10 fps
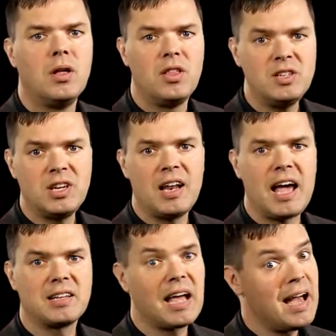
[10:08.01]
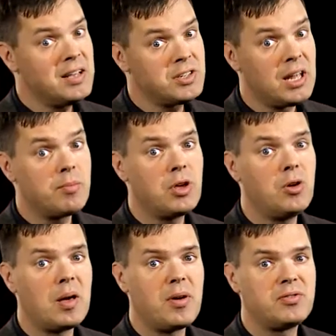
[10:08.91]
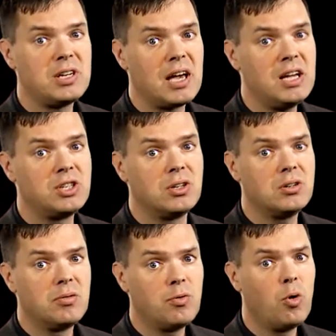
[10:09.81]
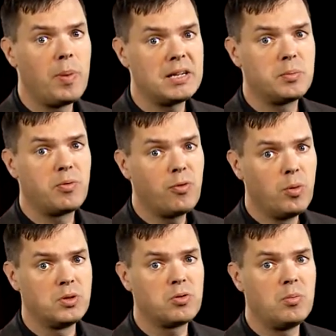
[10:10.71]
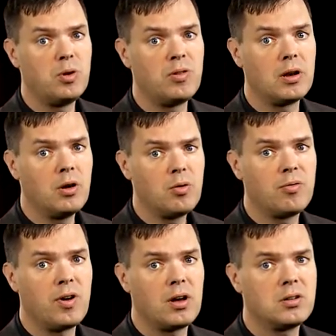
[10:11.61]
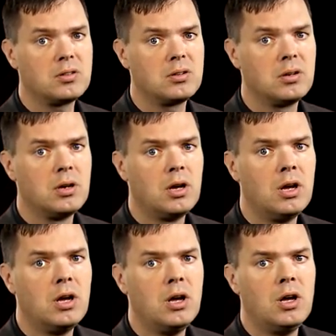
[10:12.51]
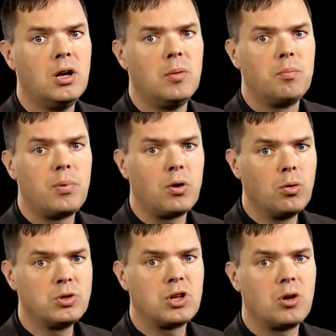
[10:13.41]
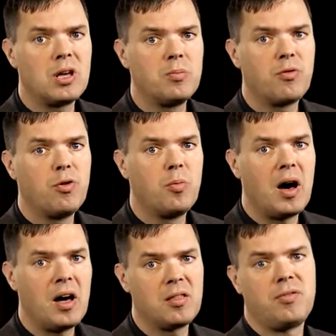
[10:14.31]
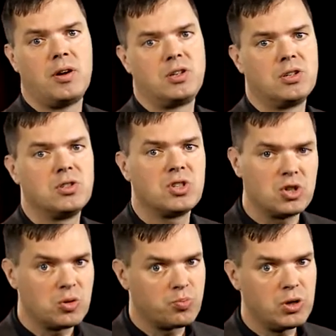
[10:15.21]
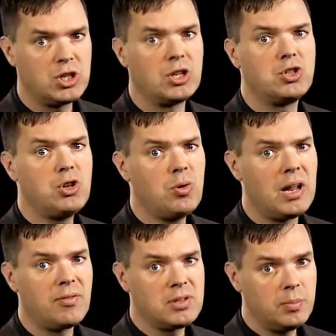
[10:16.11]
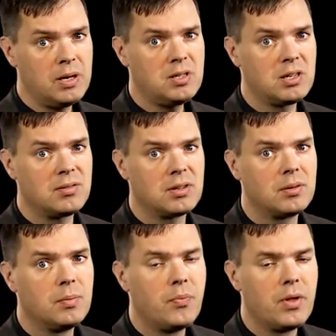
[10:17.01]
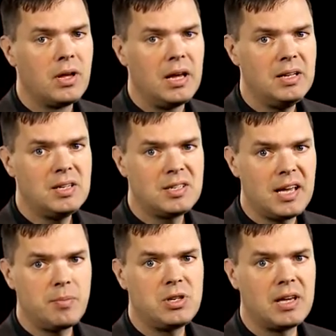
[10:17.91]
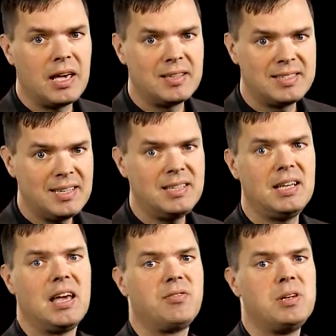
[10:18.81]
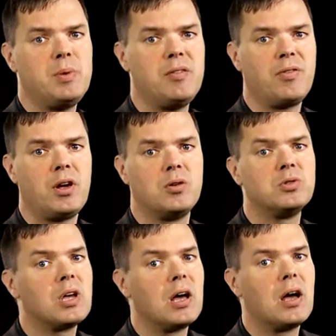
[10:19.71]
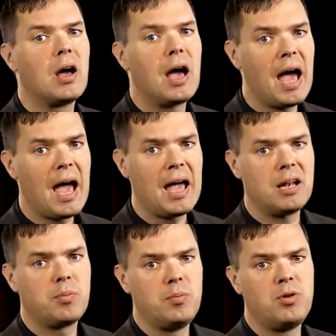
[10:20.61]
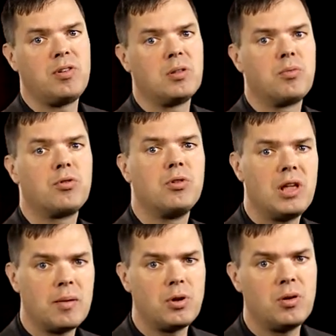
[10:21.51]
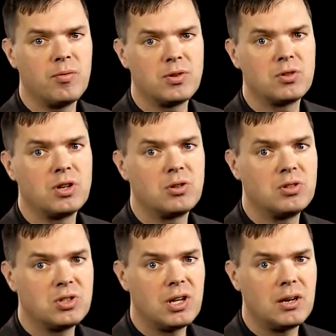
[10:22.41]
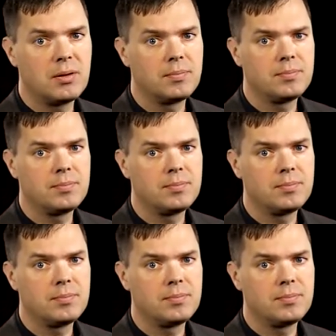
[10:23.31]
This can act as an MQ MFT agent for better performance when moving local files, but also can perform other functions such as bridging to an FTP server, intercepting existing FTP flows and moving them through the MQ infrastructure instead.